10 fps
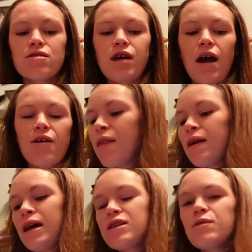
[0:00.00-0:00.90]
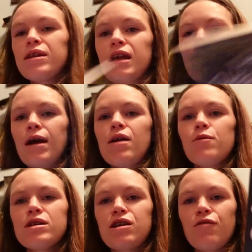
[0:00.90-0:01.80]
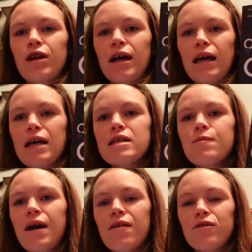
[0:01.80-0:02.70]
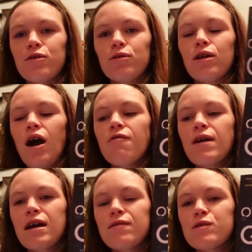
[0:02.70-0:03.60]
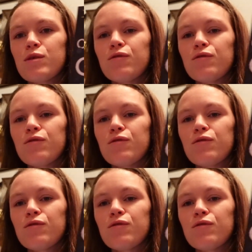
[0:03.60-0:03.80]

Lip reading: The next one that I read was The Overnight Guest by Heather Gudenkopf. I gave this one